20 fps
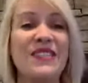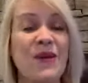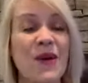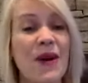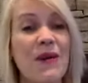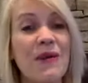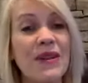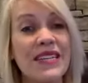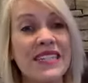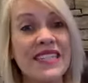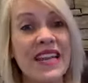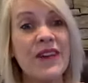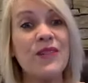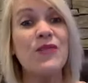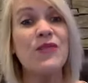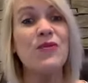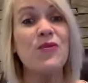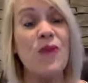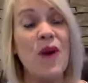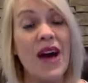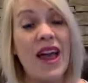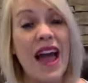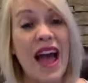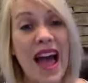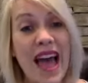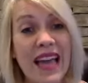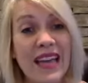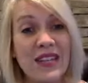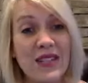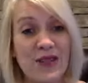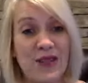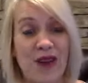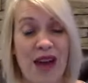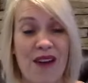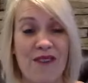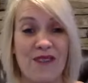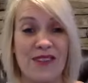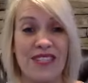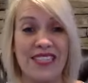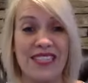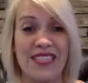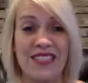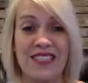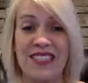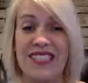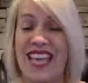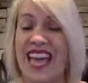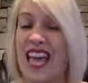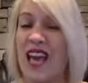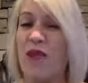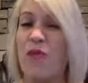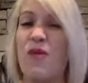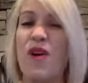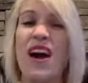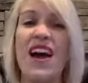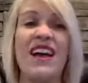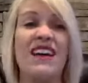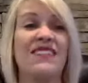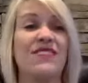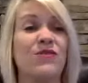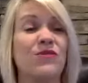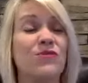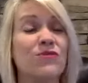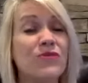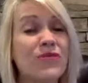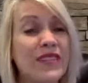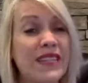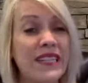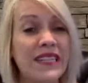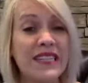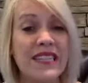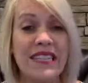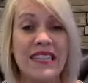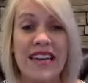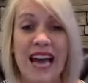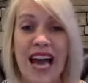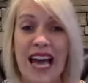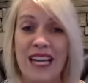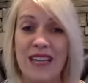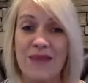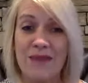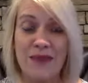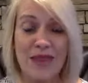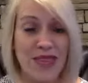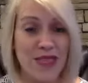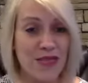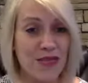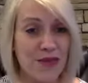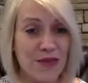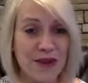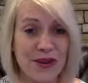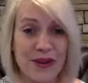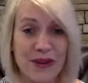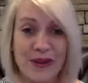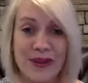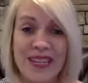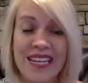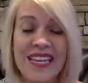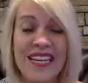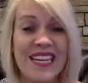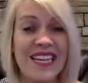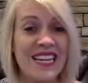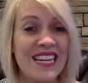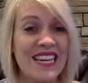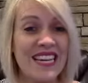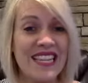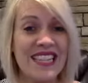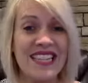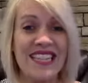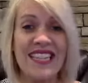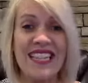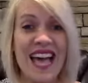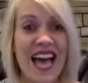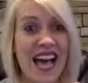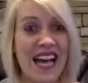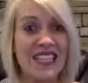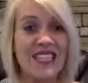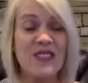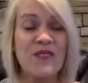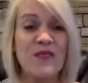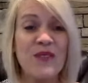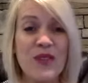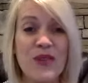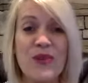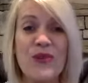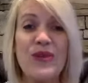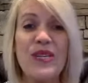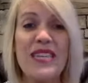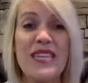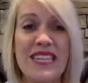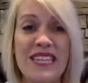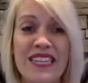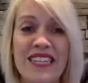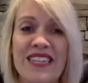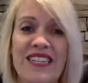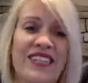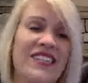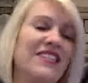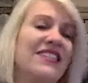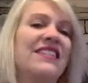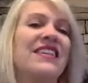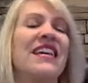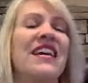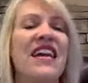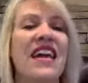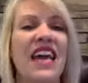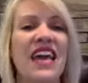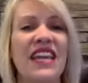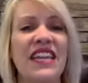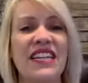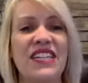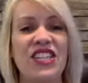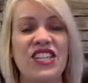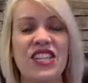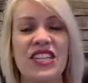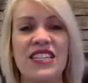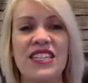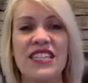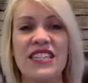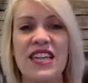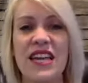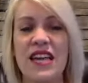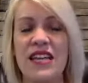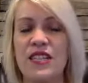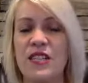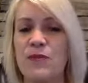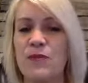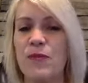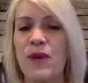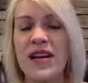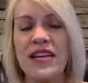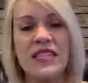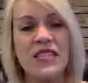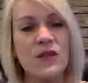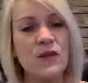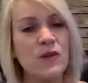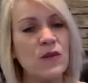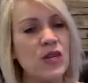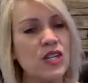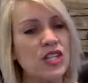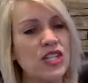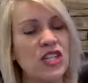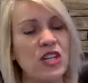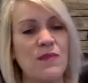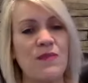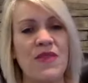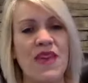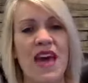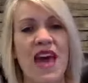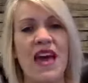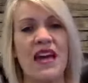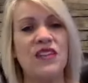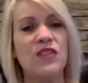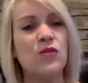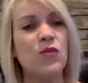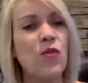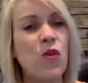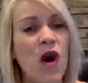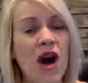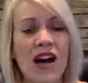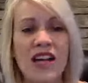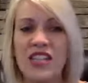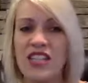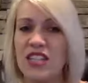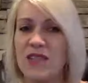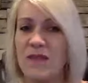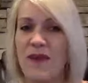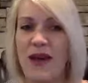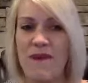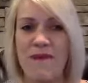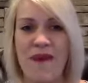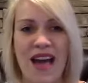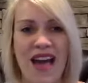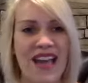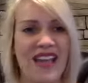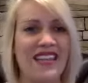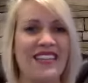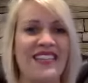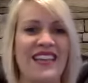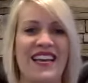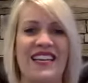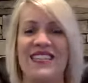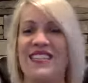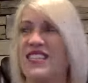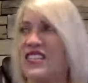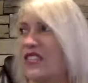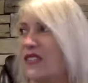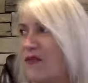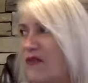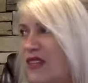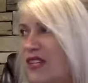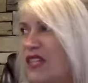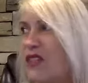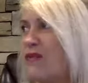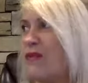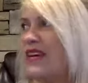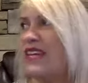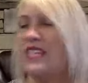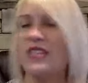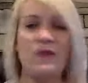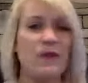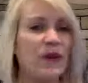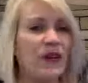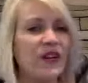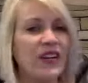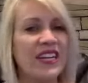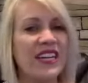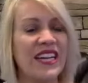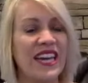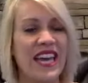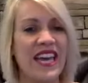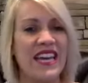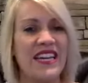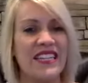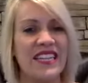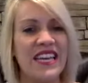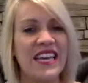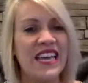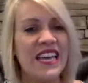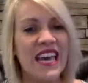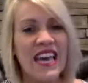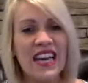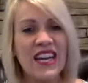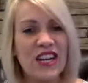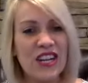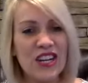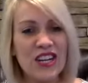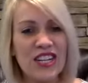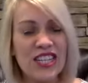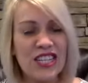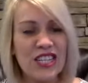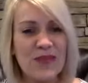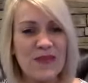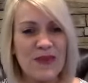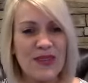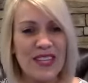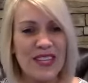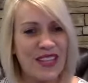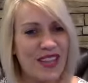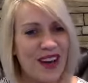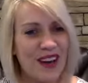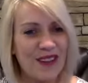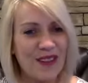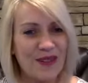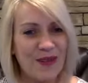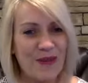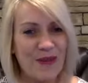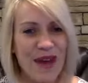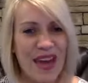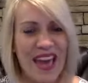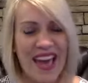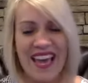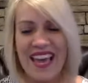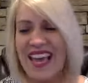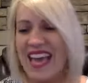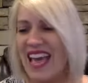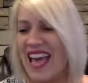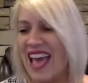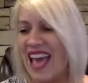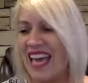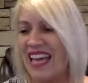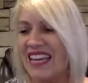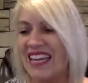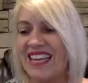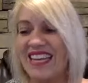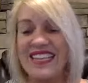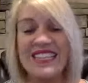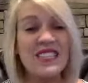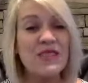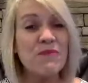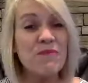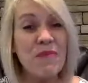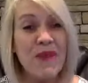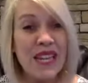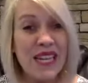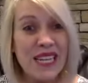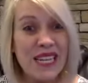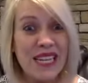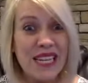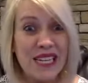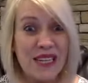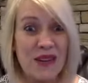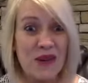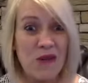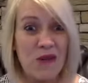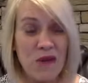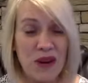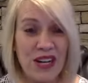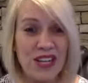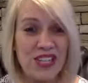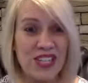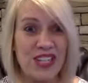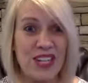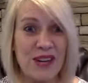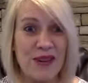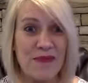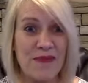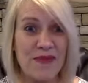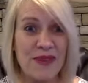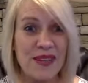So I want to tell you what I do every single day and what has really gotten me through in the last few years. And it's praise and worship that has washed my mind, has just filled my spirit and encouraged me along the way. And it's Binion worship.